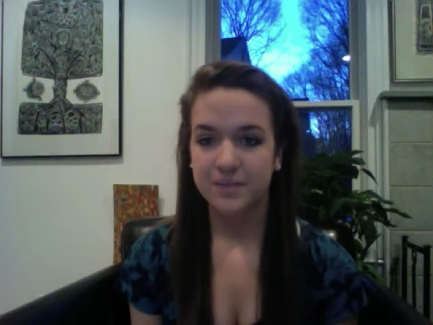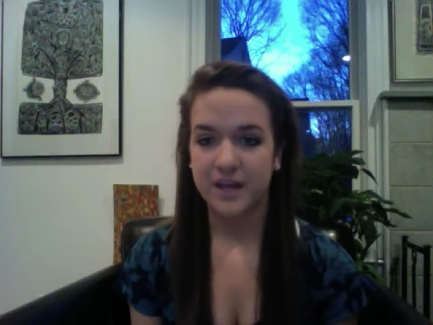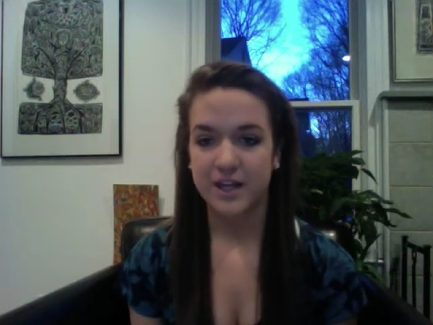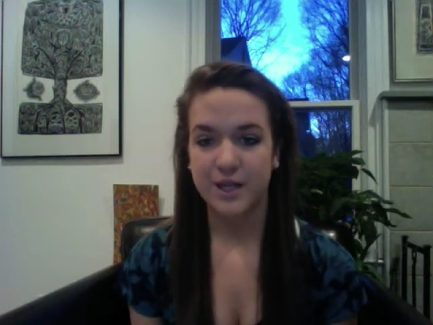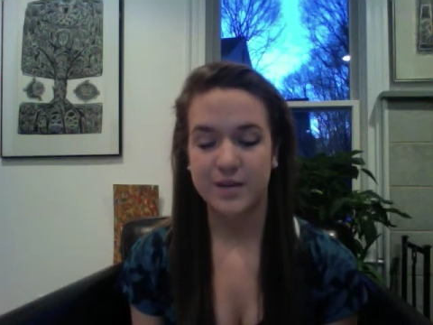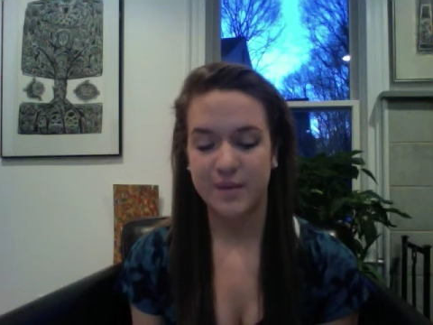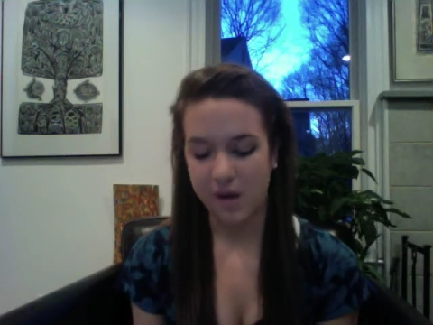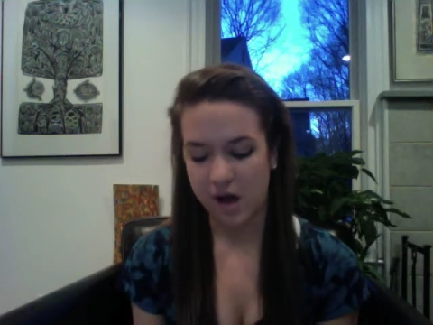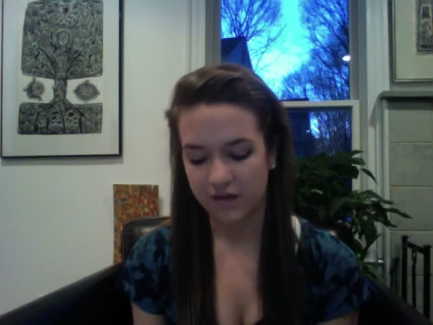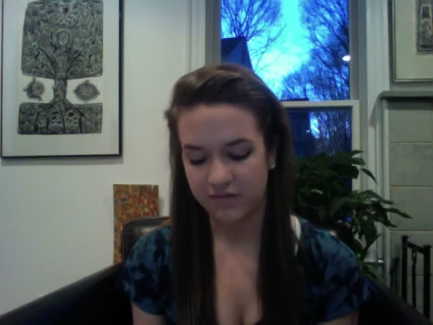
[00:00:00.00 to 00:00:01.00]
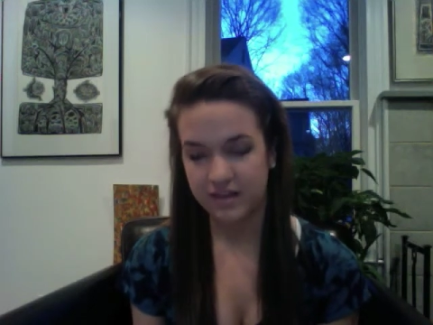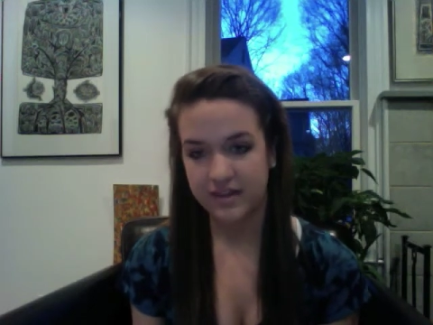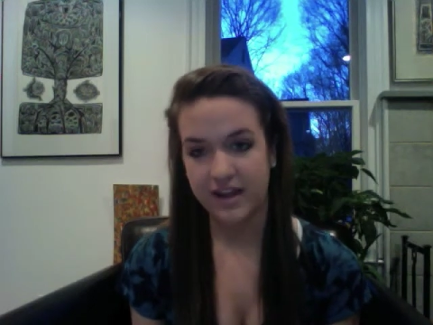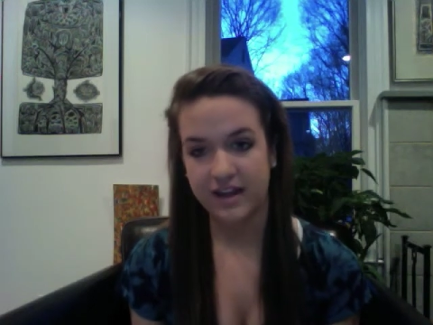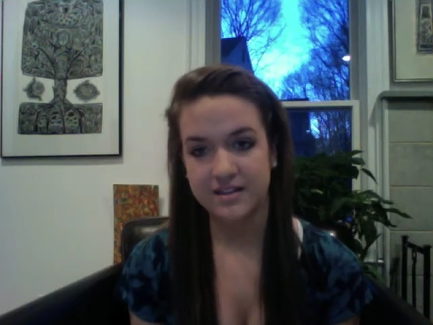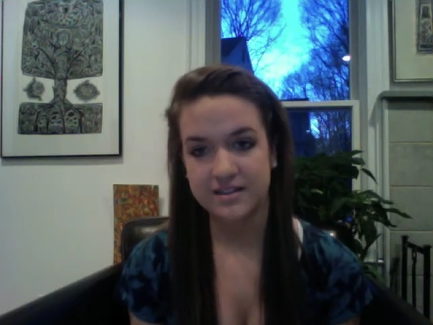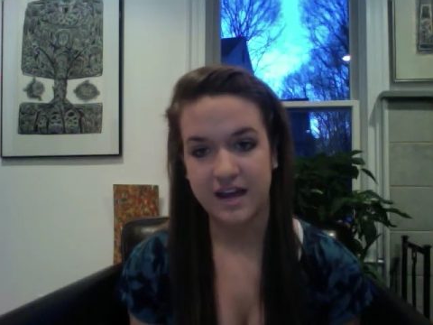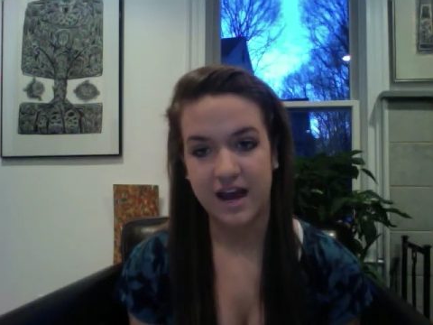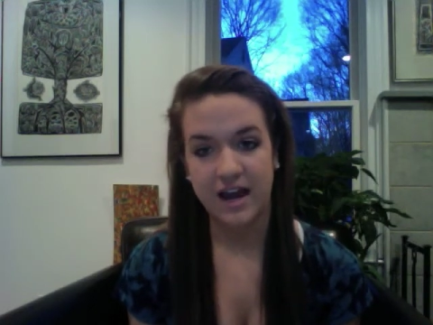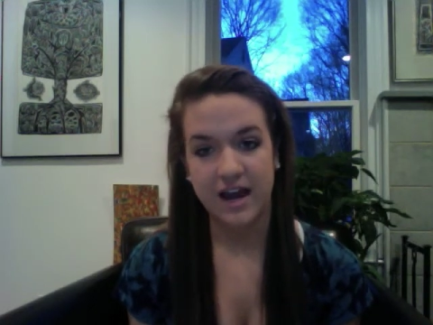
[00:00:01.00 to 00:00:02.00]
I thought about all of the things
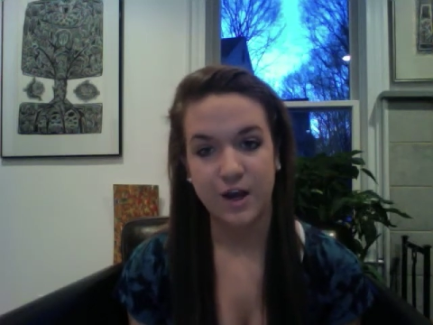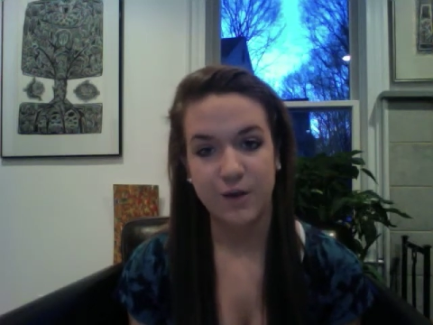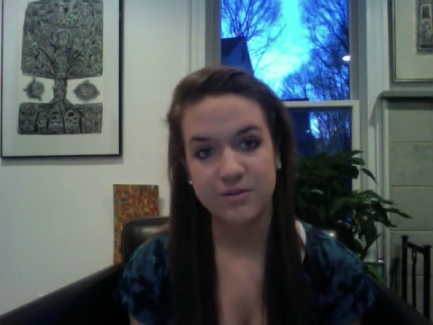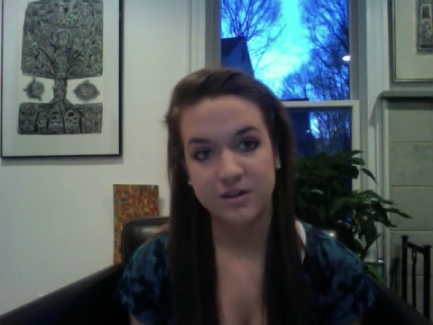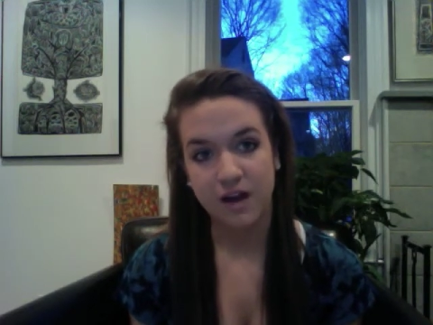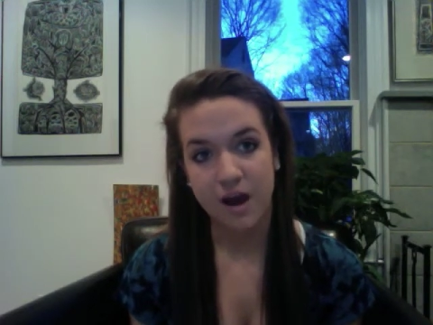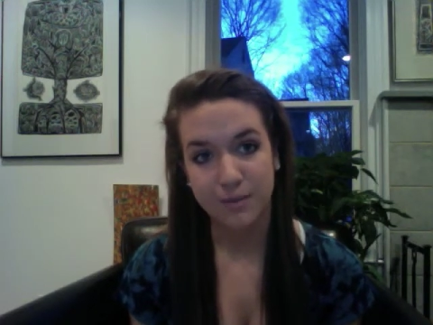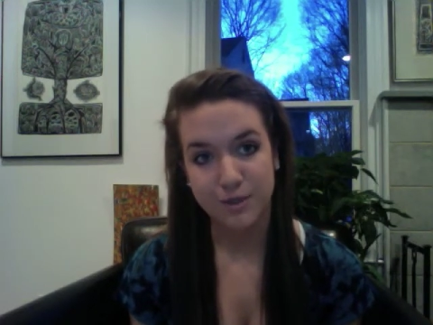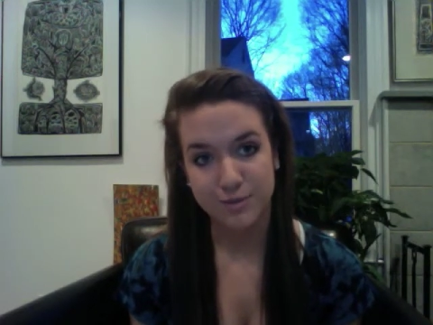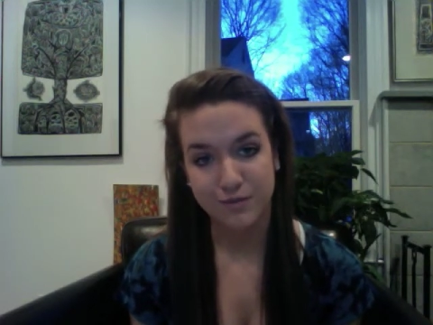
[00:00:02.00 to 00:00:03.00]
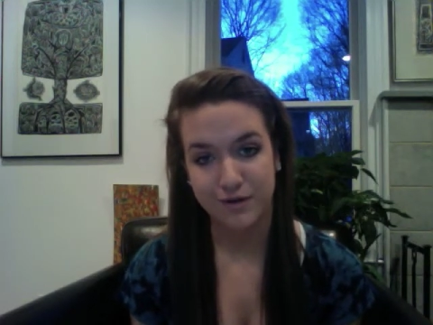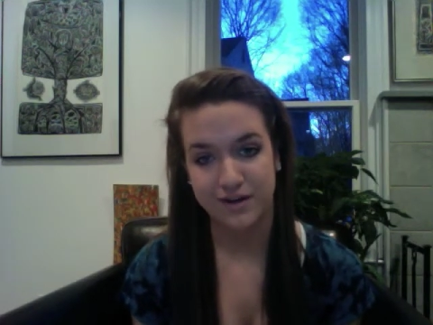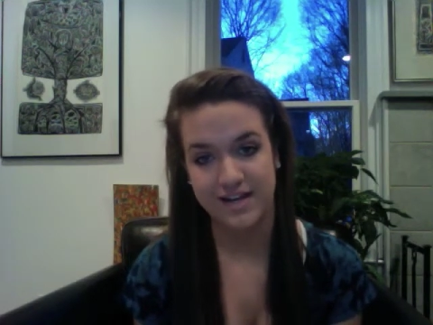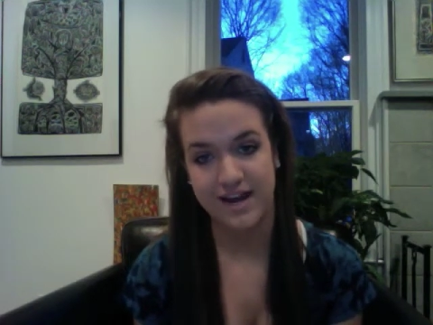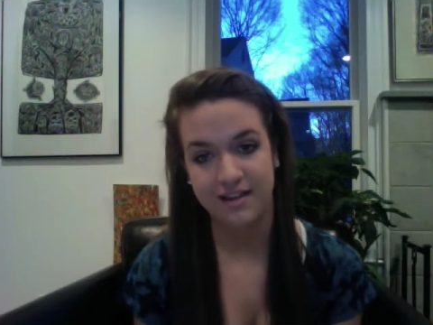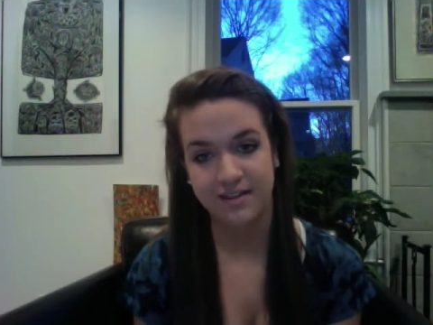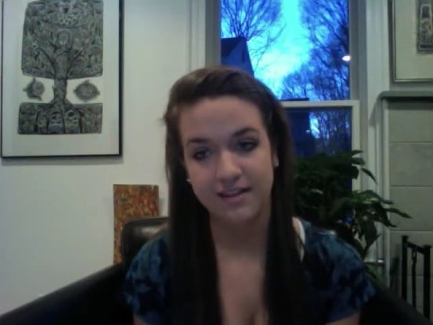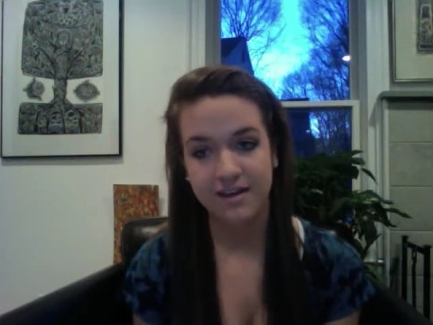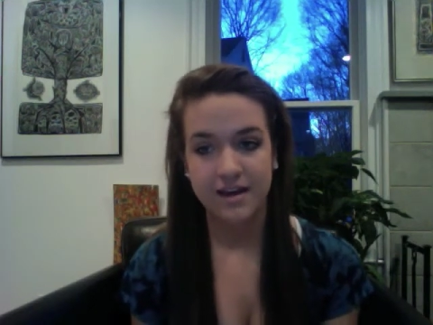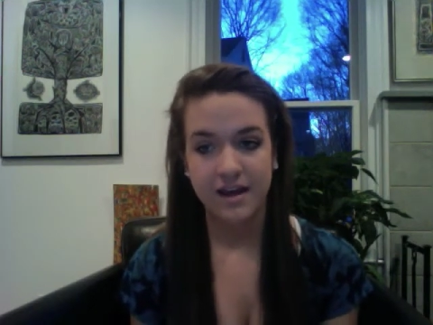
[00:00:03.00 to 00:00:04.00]
that I hoped to accomplish before death,
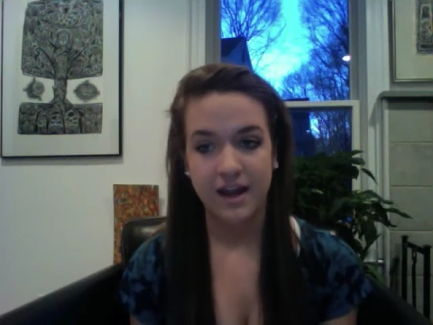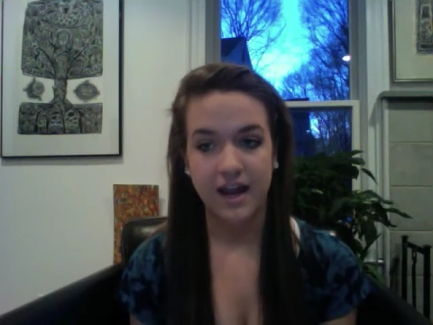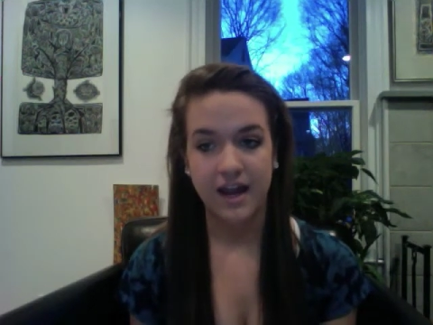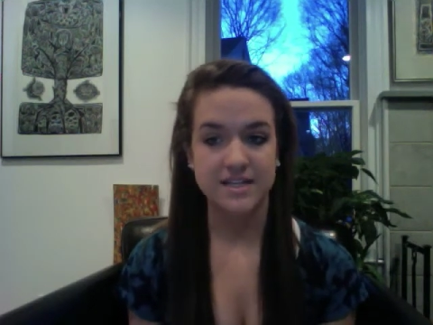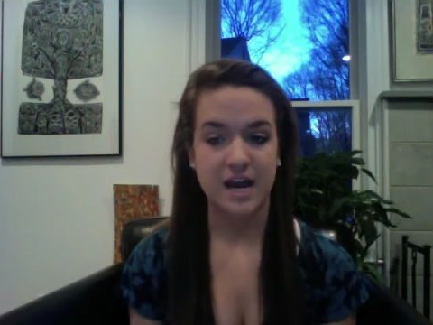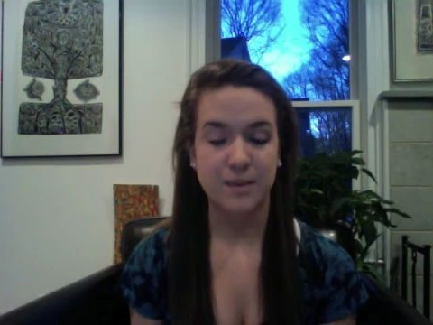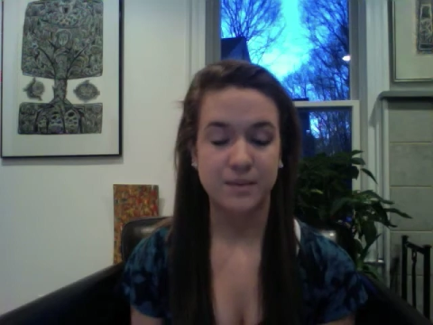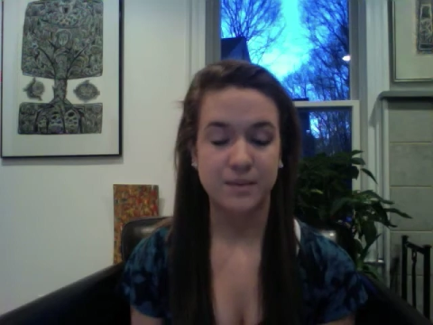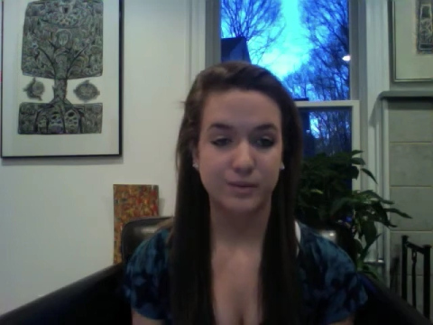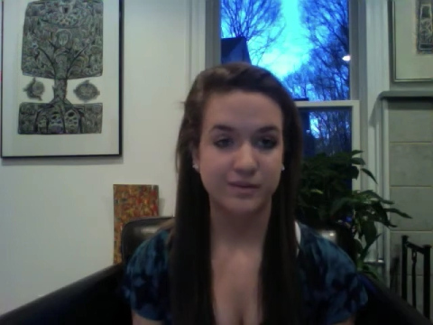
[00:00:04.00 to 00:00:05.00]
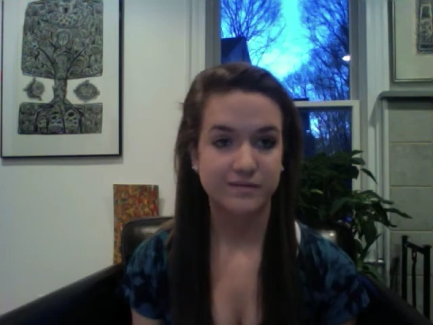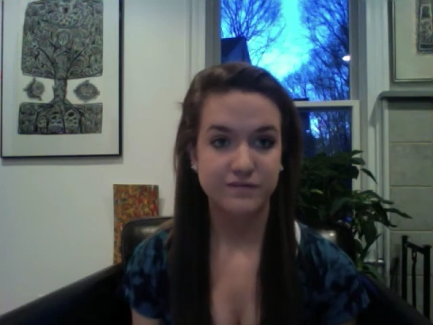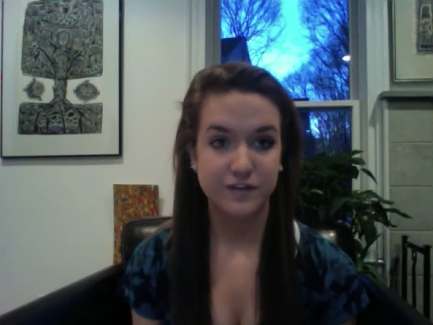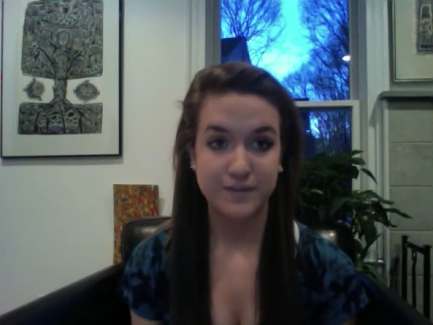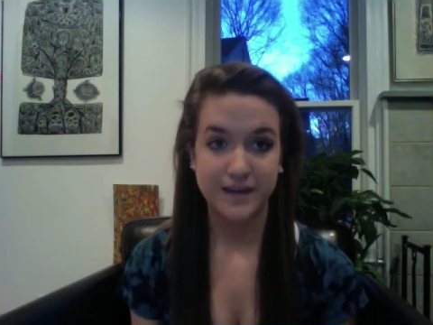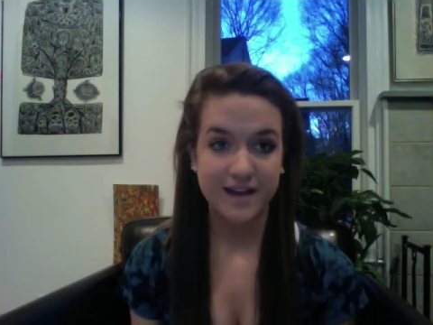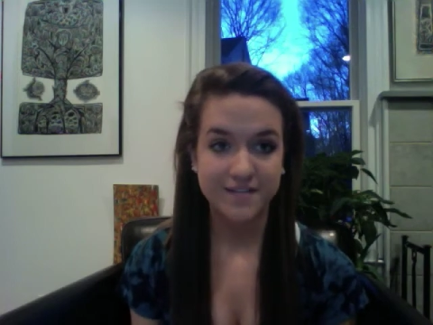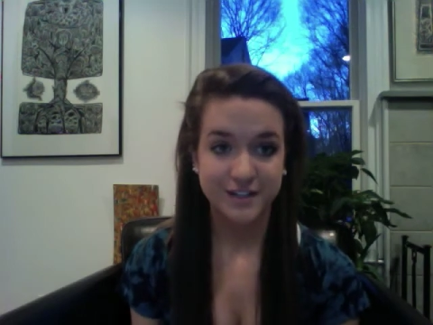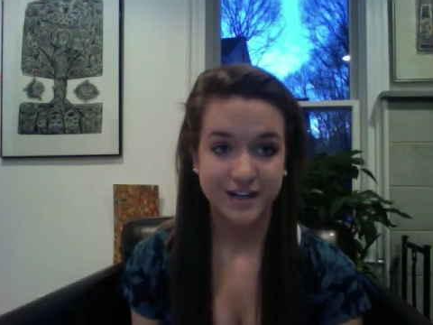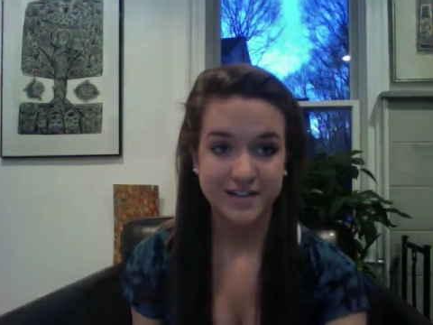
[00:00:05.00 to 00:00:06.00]
and how people would view me
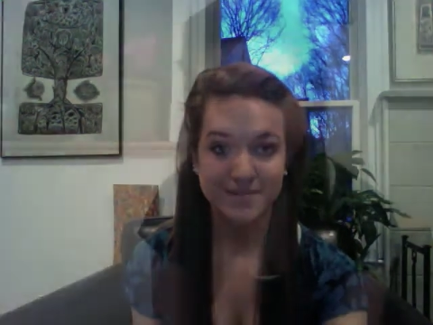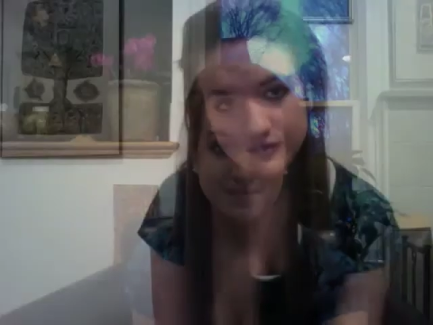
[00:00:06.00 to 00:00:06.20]
after it.